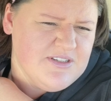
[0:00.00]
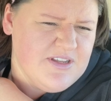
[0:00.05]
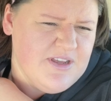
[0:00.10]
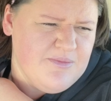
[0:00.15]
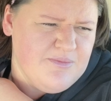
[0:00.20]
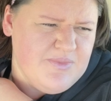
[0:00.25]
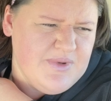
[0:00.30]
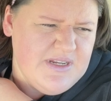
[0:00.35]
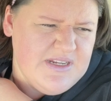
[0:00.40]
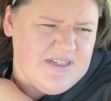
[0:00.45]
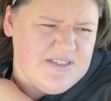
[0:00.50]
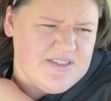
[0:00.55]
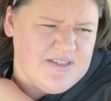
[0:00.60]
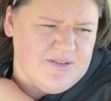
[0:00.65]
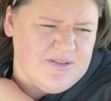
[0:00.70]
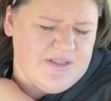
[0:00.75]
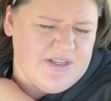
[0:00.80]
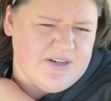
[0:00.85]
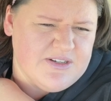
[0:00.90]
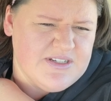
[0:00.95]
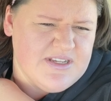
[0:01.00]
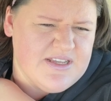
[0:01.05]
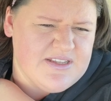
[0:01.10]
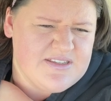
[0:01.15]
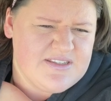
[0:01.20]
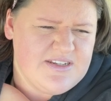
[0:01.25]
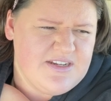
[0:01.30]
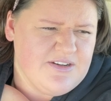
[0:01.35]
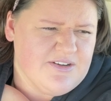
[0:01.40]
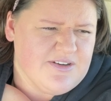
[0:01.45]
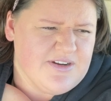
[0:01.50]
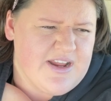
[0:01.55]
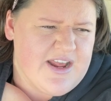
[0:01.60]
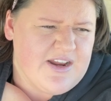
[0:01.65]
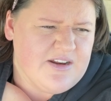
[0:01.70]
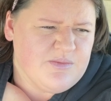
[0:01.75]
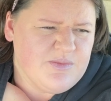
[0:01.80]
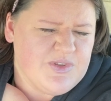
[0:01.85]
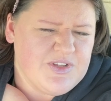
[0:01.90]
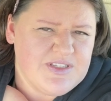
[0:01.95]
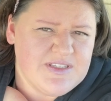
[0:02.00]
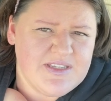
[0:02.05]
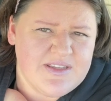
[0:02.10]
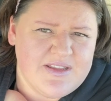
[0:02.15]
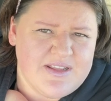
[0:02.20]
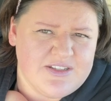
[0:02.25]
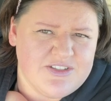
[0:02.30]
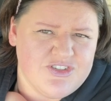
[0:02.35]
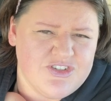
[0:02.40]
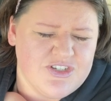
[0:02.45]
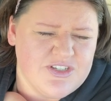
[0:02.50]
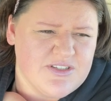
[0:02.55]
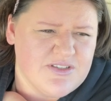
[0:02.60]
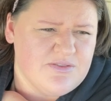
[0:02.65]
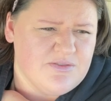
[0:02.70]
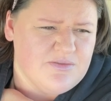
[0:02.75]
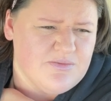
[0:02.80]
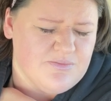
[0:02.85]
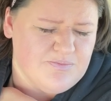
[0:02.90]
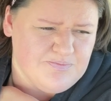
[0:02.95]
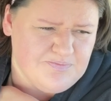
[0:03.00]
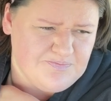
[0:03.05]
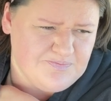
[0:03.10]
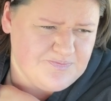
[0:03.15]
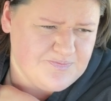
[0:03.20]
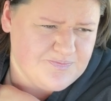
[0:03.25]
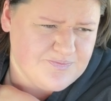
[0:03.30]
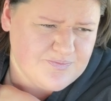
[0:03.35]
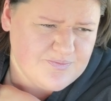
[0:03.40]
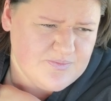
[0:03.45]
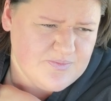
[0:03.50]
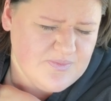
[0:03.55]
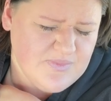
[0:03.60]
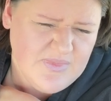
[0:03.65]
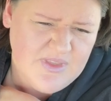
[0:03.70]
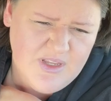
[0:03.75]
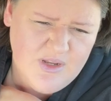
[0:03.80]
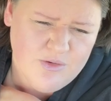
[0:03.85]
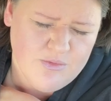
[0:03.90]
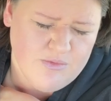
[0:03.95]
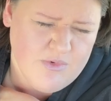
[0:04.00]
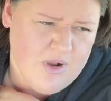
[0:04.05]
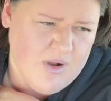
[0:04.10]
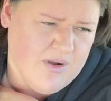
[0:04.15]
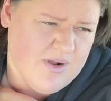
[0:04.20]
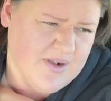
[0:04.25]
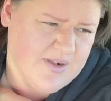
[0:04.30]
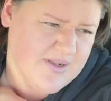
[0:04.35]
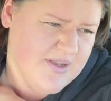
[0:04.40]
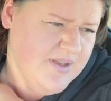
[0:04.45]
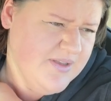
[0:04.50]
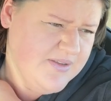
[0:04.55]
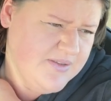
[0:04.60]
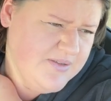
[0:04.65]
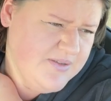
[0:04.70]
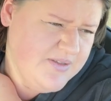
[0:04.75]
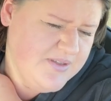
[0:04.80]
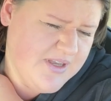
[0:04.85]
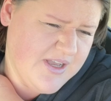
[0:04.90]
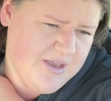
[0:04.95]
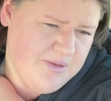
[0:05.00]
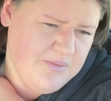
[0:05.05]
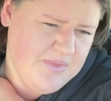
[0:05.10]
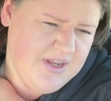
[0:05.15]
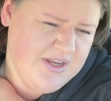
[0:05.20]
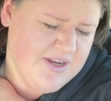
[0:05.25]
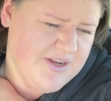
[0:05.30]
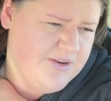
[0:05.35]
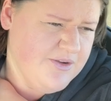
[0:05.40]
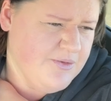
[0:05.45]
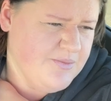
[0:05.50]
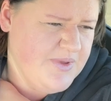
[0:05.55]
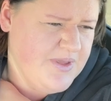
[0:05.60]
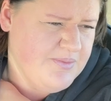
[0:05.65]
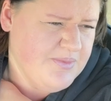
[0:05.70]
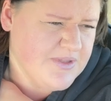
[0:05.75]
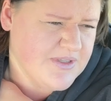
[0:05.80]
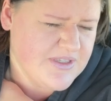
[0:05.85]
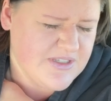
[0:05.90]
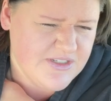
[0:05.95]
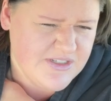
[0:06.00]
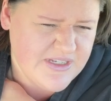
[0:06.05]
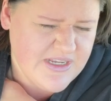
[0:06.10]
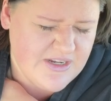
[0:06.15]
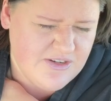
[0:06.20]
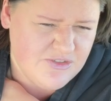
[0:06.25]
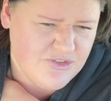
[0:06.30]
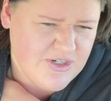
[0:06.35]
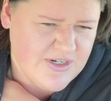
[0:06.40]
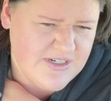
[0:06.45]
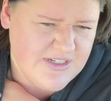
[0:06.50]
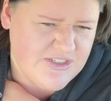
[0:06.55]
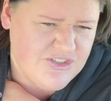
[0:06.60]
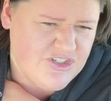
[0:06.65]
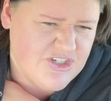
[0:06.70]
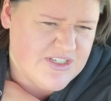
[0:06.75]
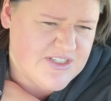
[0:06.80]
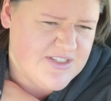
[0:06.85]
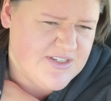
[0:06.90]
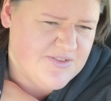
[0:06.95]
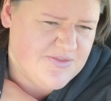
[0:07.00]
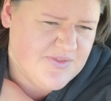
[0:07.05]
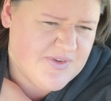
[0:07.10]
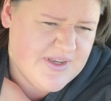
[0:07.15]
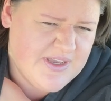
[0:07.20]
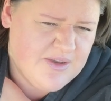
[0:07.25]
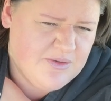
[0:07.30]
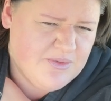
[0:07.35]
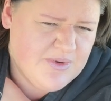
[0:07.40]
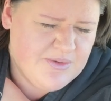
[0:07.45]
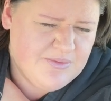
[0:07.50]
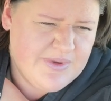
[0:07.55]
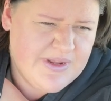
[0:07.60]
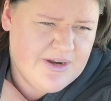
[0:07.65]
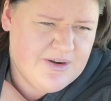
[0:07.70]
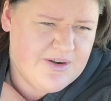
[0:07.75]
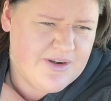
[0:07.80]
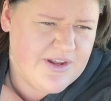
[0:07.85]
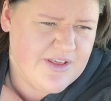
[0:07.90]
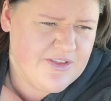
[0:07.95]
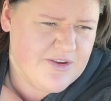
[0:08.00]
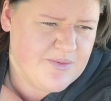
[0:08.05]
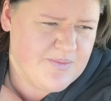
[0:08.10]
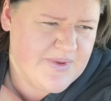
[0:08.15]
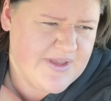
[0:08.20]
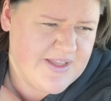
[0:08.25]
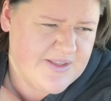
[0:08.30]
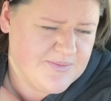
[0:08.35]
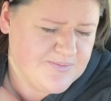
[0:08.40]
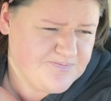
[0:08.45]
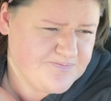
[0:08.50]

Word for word: companies out there testing on animals and that's just wrong. I mean, I know people can try to justify it one way or another, but